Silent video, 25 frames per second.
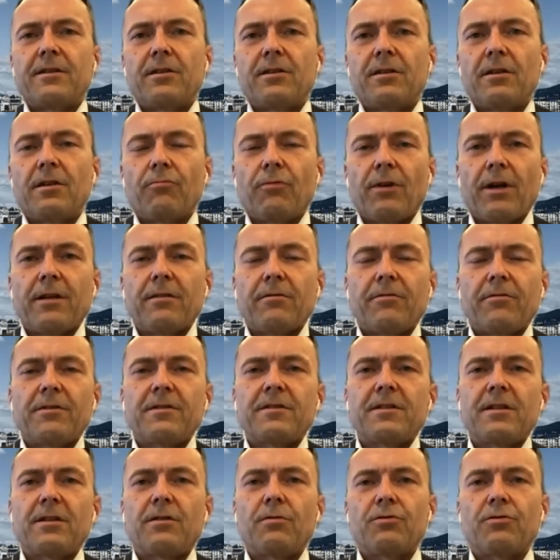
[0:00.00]
regular
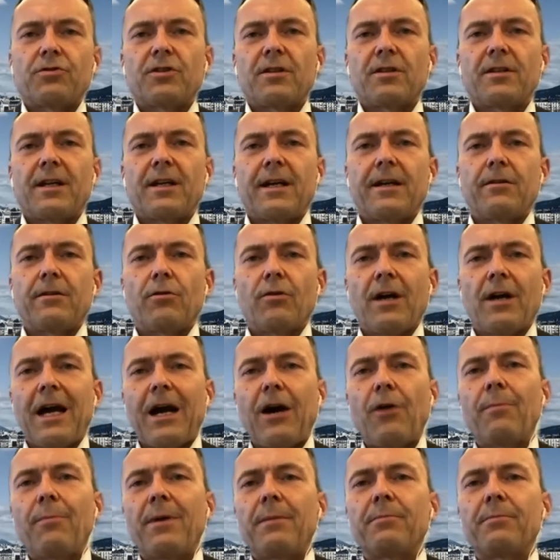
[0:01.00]
institutional dialogue,
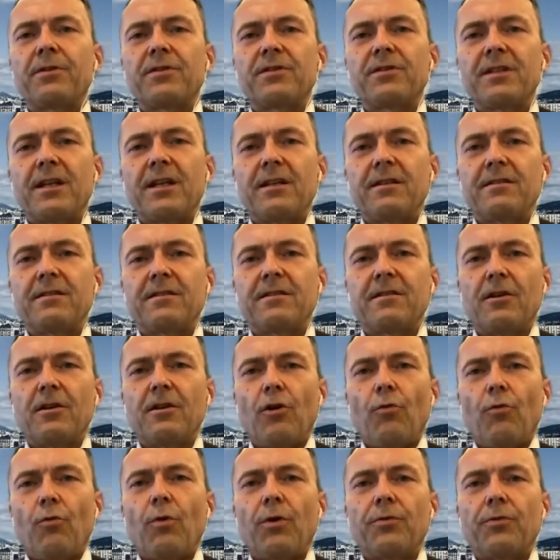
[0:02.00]
how member states
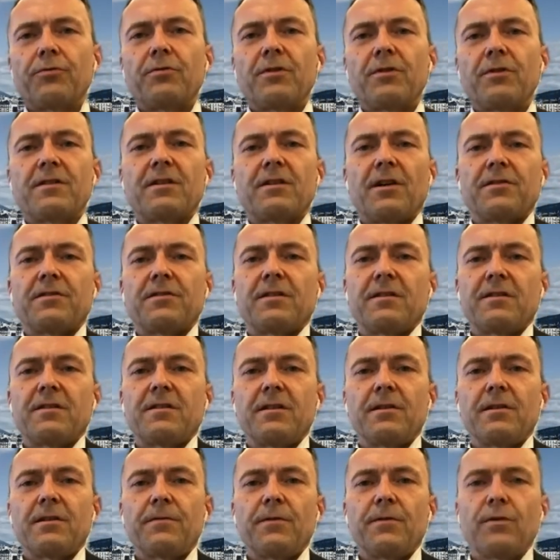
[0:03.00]
want to discuss this
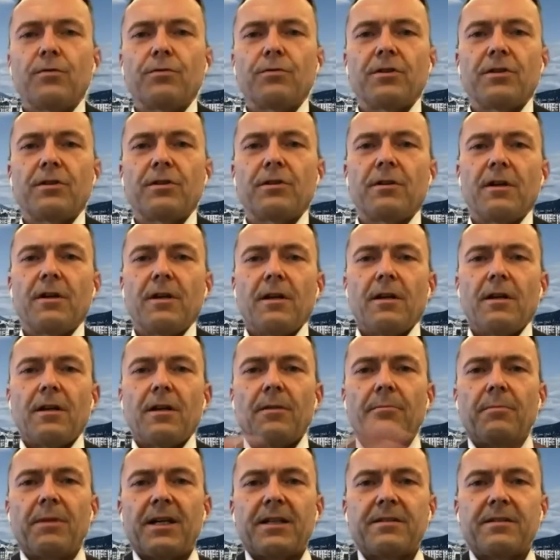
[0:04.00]
in the future.
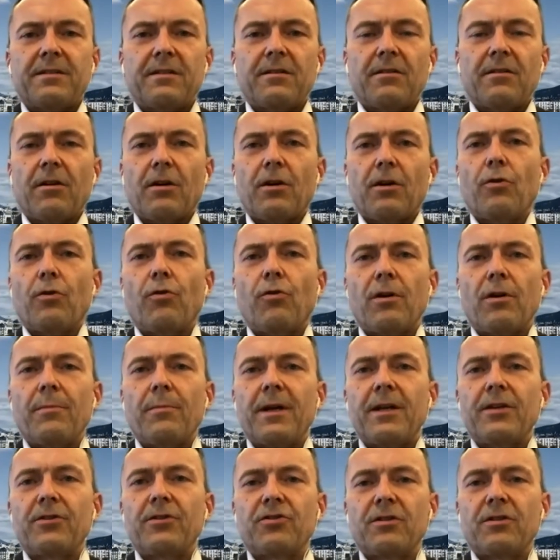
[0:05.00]
Ambassador Akahori
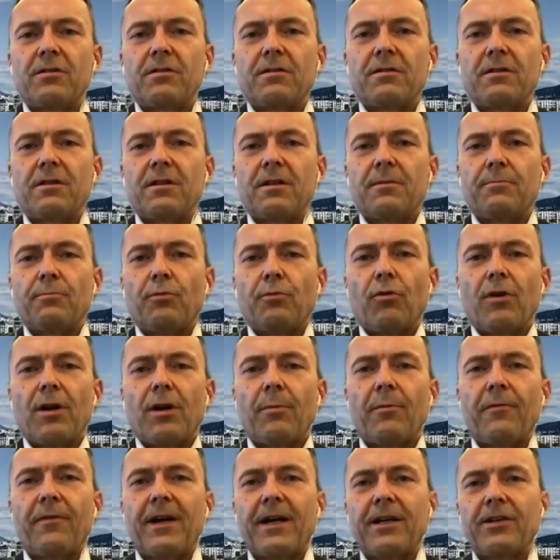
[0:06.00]
mentioned the
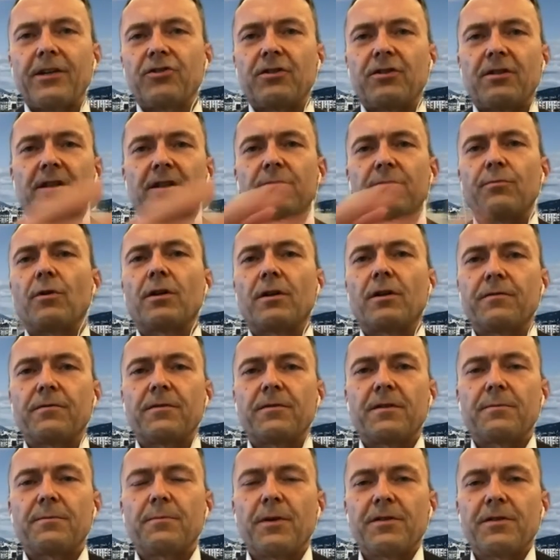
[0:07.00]
program of action as one of
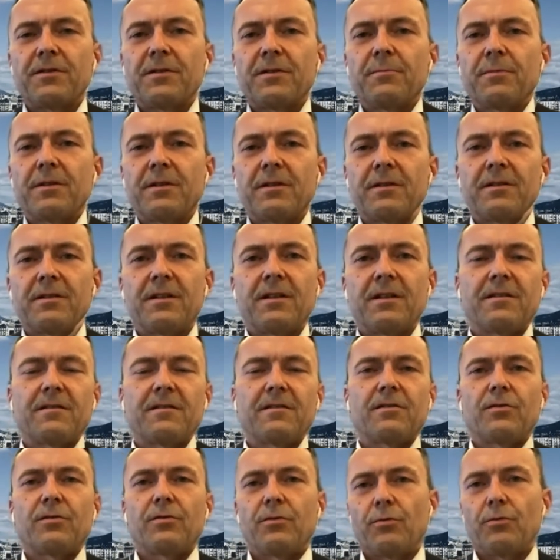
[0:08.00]
the
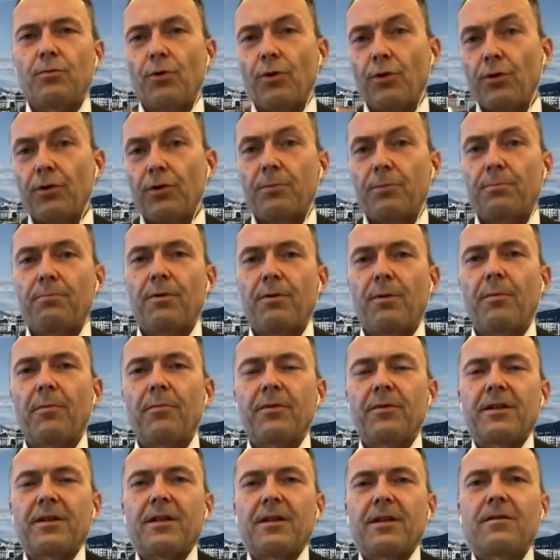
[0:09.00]
possibilities. You heard
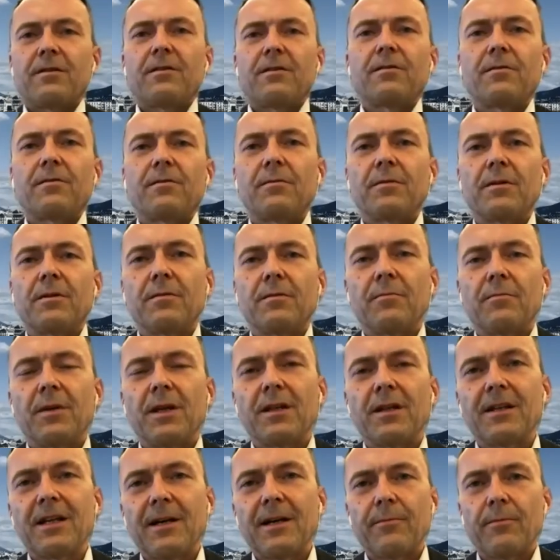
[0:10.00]
probably that in the
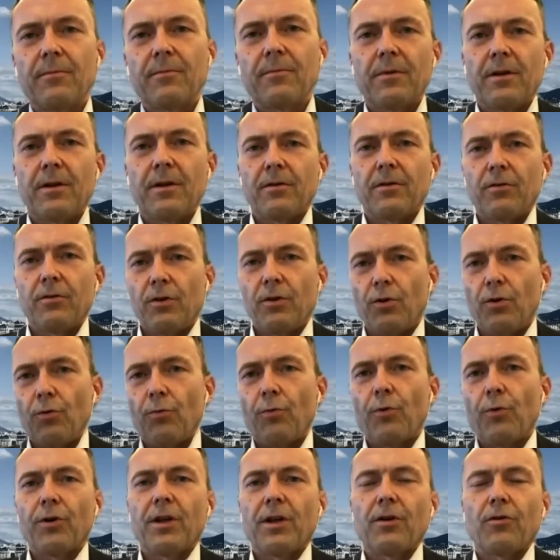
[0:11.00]
meantime, a new
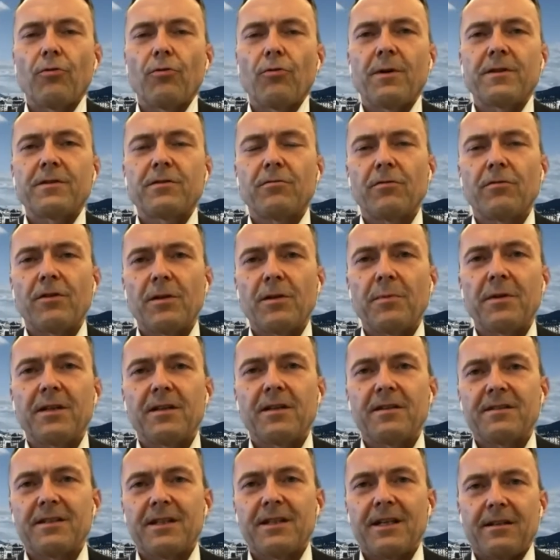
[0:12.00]
working group has already been
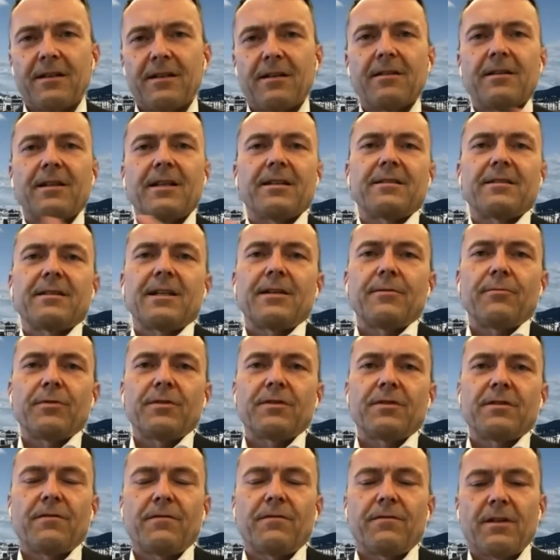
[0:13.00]
decided. That
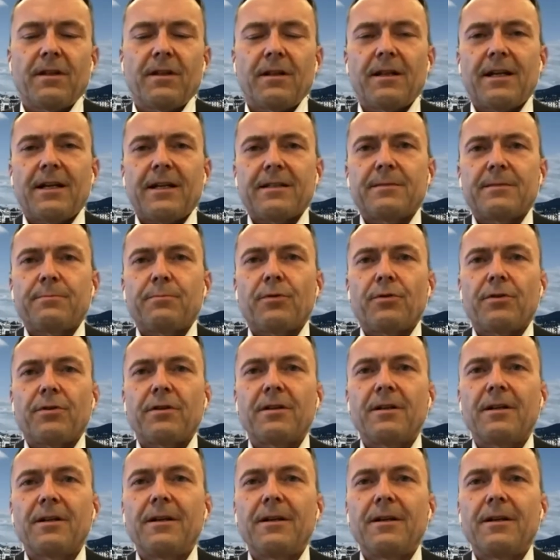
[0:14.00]
was the last part.